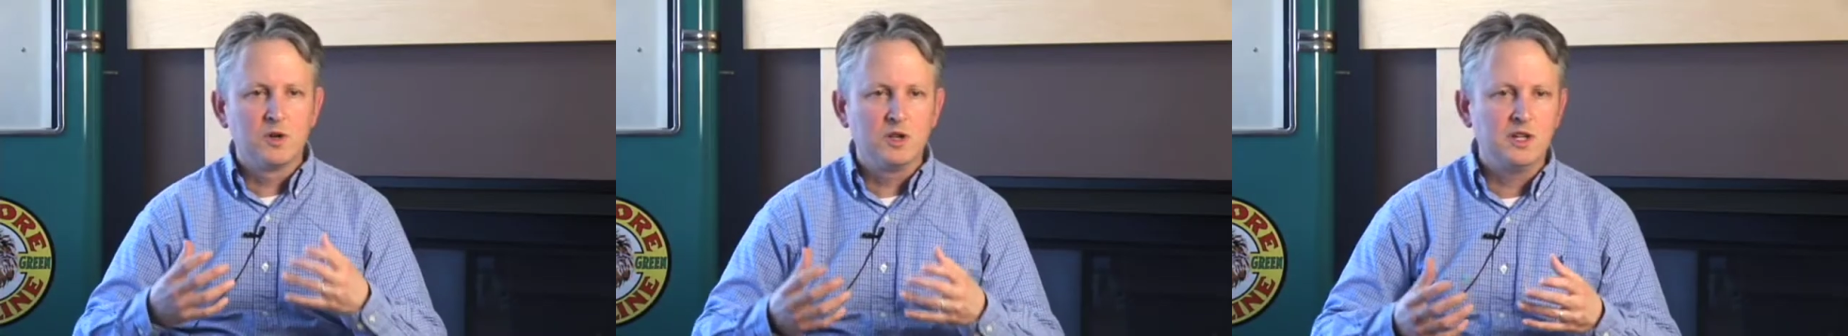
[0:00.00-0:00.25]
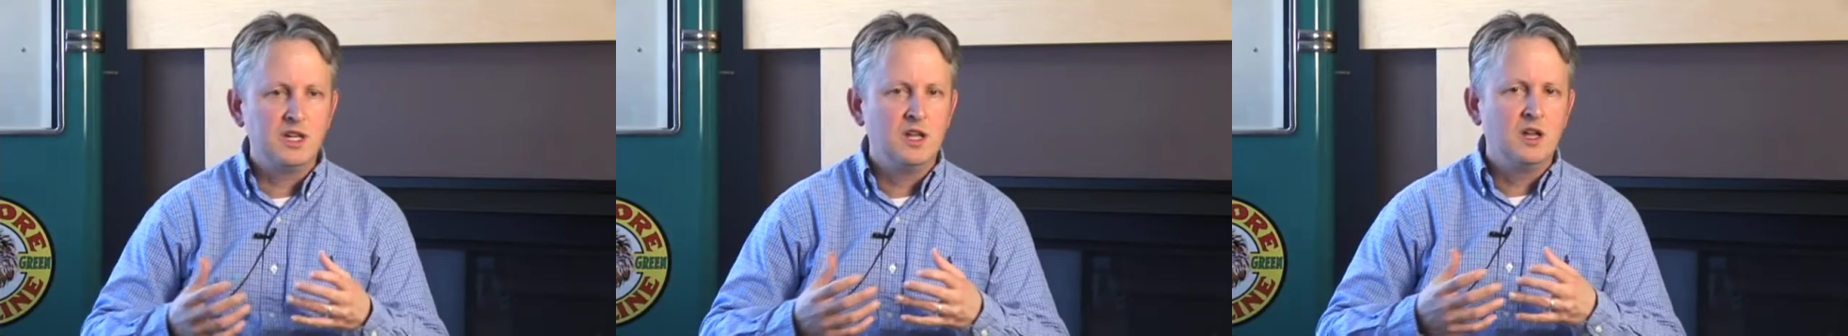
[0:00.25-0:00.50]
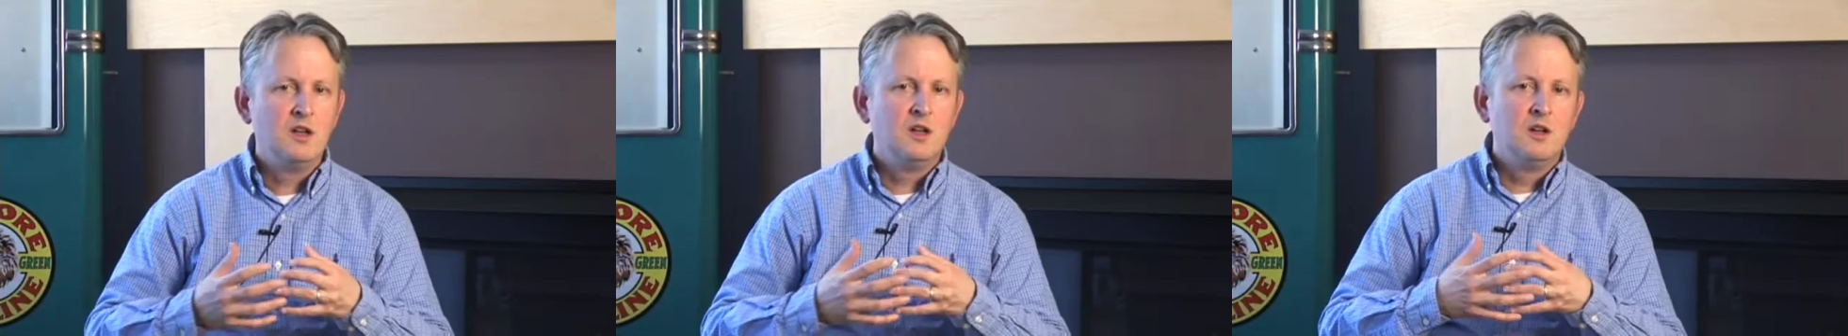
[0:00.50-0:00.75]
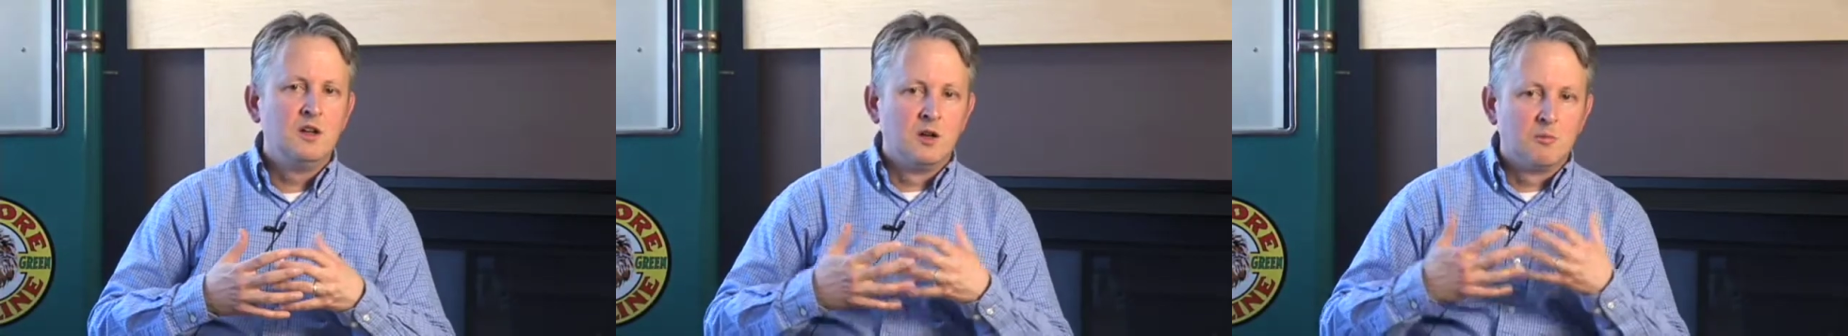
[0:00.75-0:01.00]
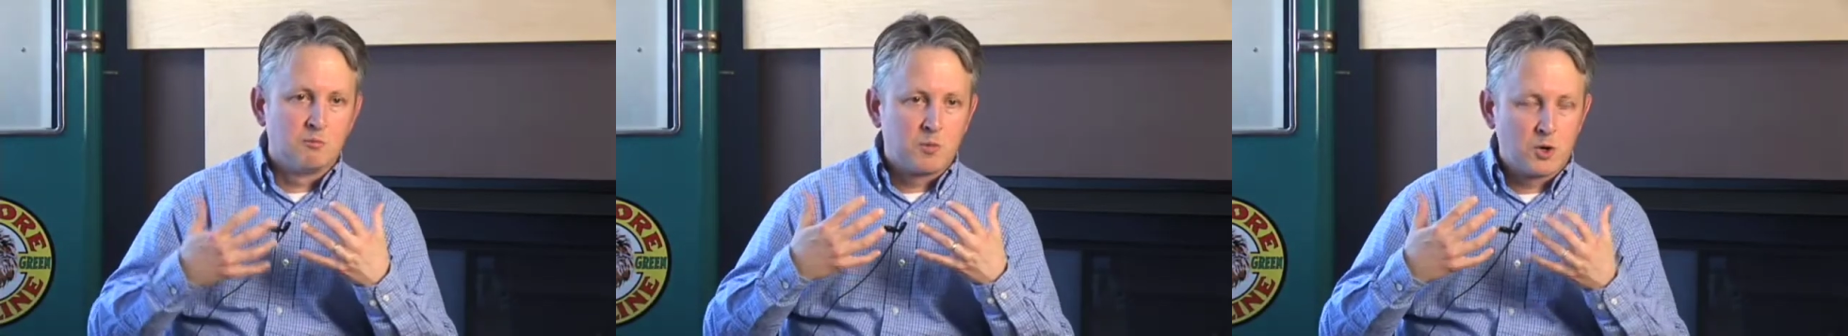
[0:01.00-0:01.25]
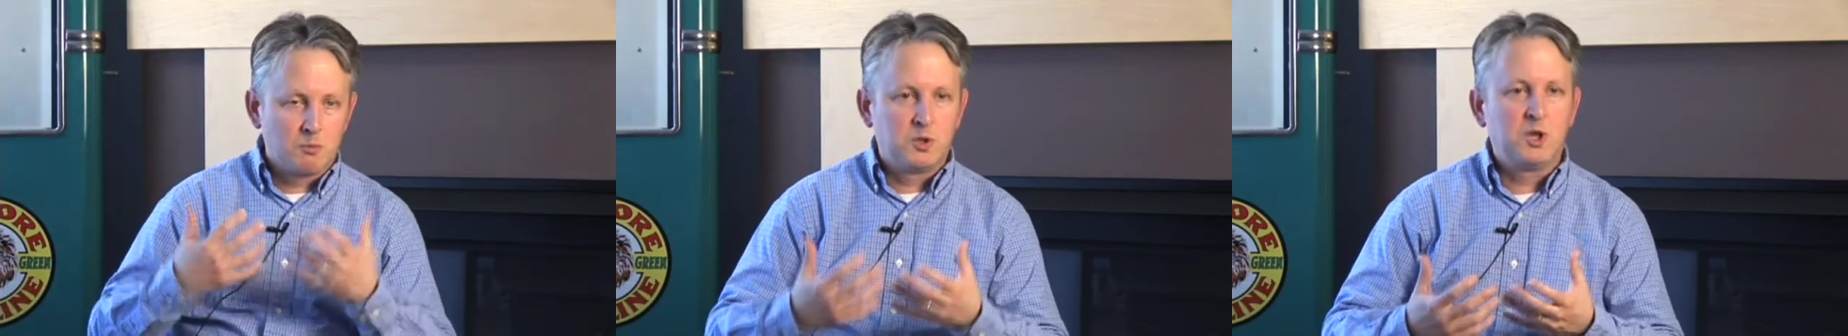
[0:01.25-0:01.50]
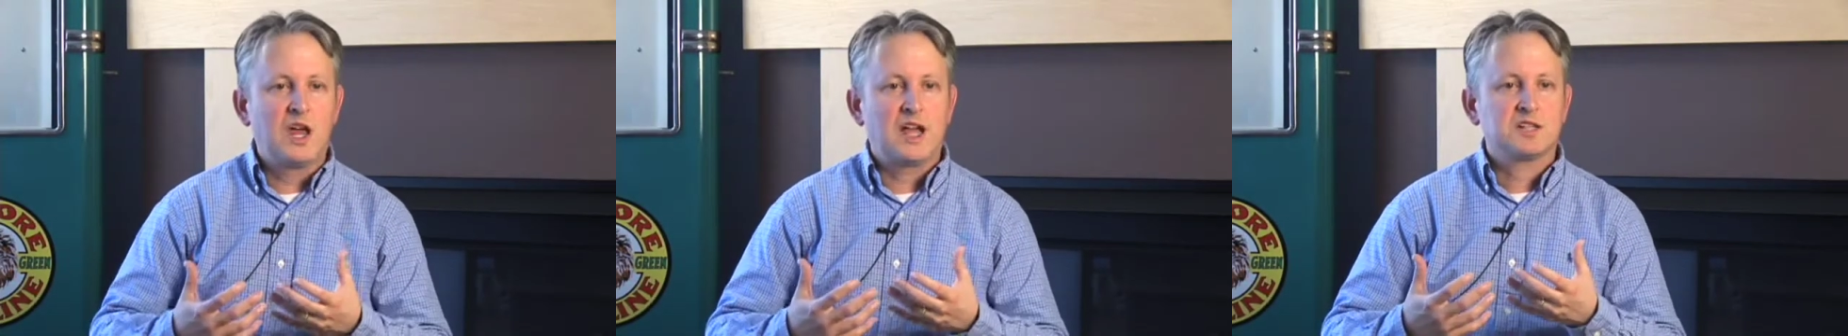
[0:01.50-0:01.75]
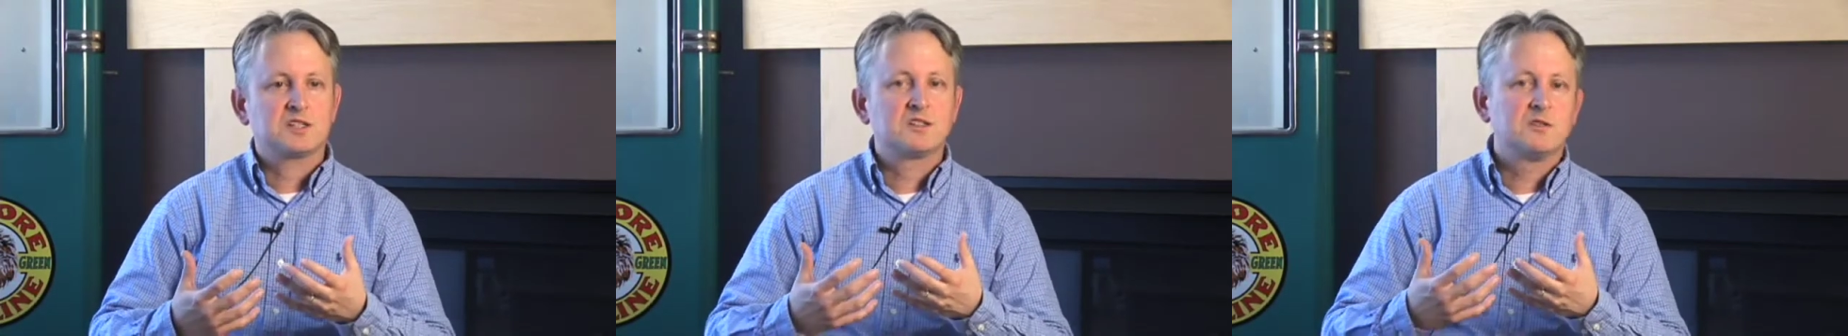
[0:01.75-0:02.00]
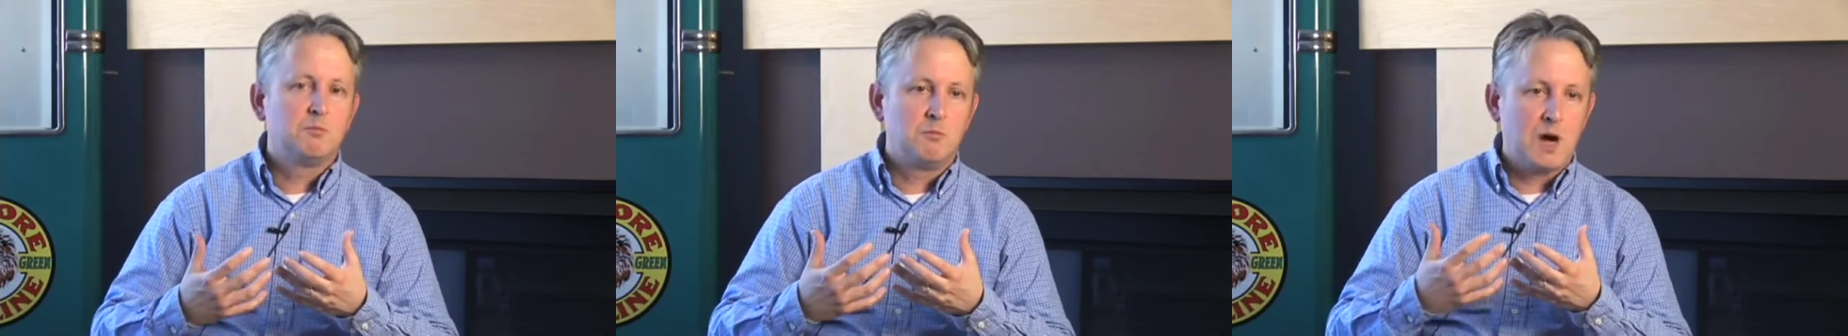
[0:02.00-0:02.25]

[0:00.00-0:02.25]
really perplexed